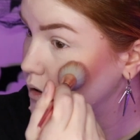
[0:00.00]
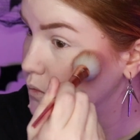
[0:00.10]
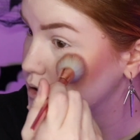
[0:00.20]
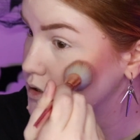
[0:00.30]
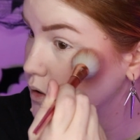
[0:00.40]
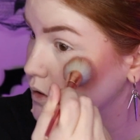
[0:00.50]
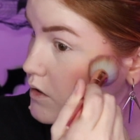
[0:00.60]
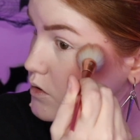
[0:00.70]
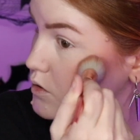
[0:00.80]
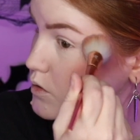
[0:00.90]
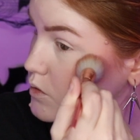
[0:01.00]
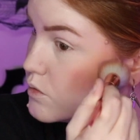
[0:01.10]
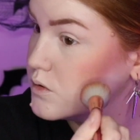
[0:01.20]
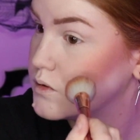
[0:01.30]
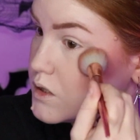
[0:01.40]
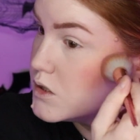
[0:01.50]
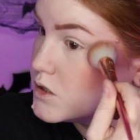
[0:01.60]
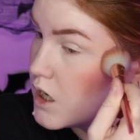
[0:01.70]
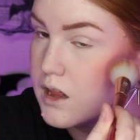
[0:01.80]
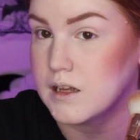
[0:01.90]
I'm just going to
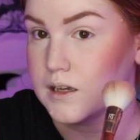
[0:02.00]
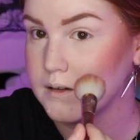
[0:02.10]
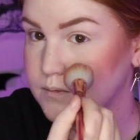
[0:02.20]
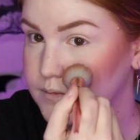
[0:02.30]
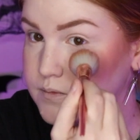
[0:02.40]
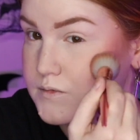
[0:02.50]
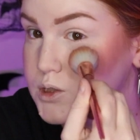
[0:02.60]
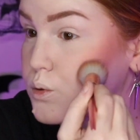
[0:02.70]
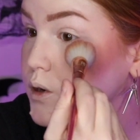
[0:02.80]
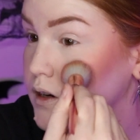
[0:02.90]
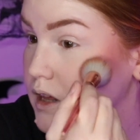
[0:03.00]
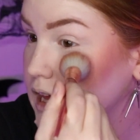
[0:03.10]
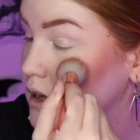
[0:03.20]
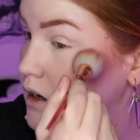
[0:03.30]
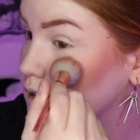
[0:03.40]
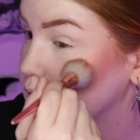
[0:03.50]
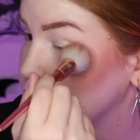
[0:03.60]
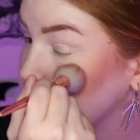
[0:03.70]
gently swirl that on.